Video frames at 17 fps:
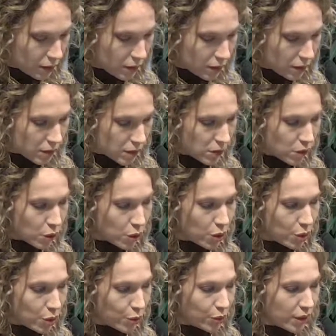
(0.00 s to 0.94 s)

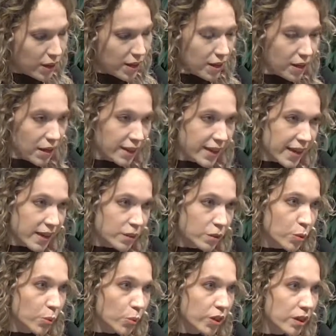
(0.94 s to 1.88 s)
So
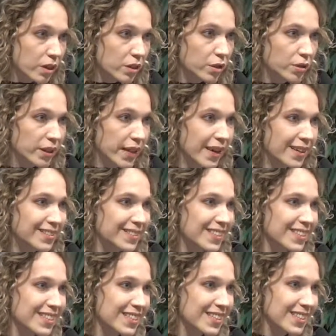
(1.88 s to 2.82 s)
again, we are
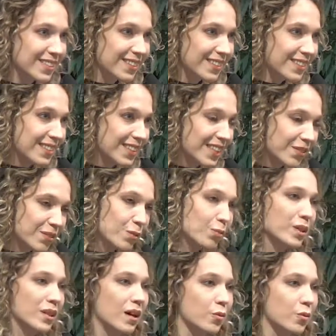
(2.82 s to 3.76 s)
oriented, even
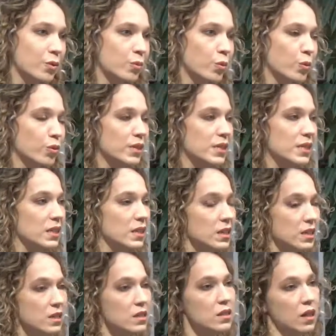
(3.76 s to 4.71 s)
with our words,
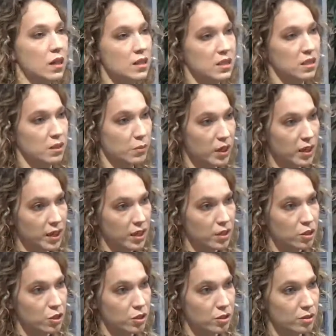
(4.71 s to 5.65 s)
in the
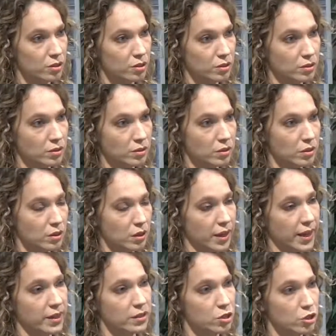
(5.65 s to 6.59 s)
assimilation
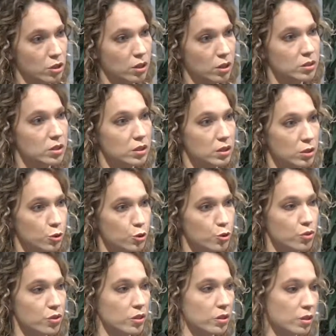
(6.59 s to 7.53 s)
and not into
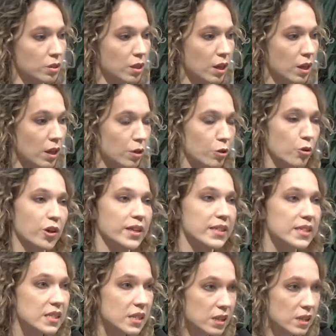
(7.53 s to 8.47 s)
the
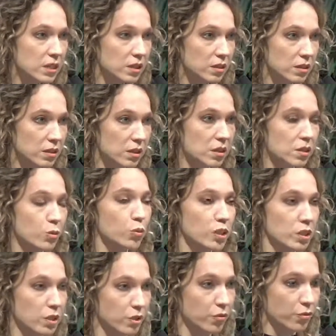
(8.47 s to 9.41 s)
coexistence
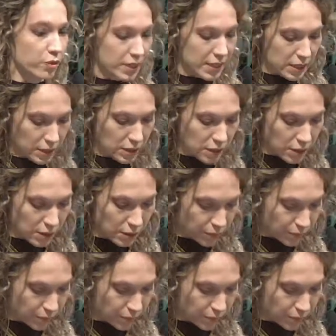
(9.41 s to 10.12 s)
with differences.